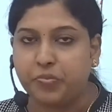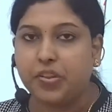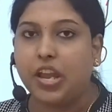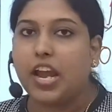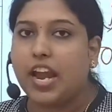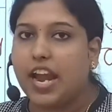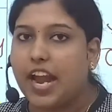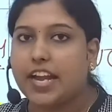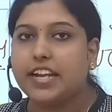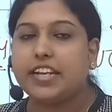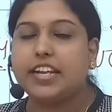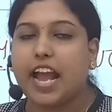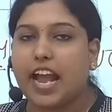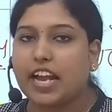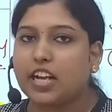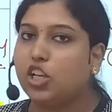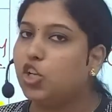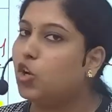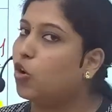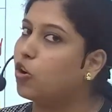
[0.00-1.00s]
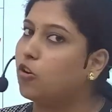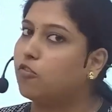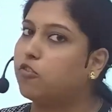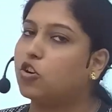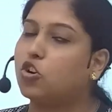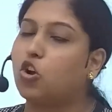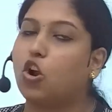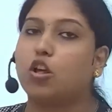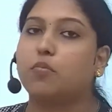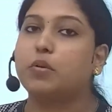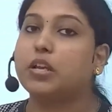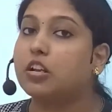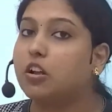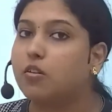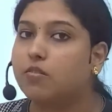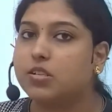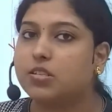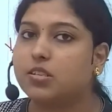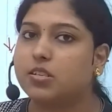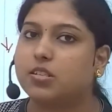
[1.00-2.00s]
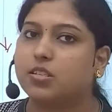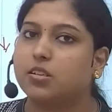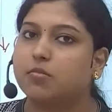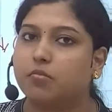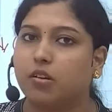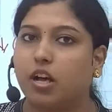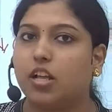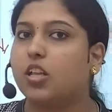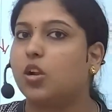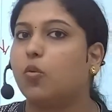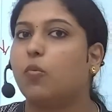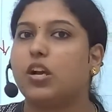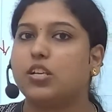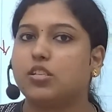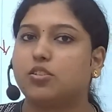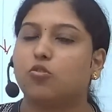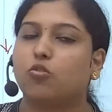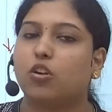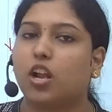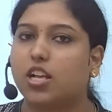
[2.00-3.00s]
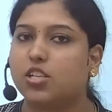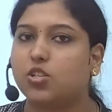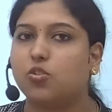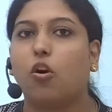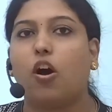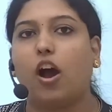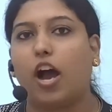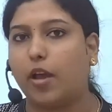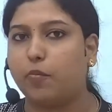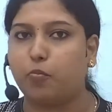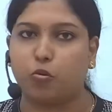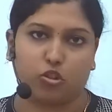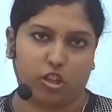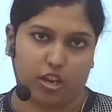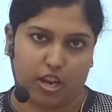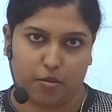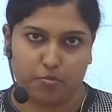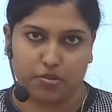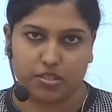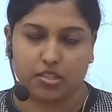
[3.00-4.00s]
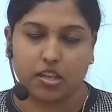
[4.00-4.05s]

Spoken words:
Head ganglion of autonomic nervous system, otherwise known as your hypothalamus.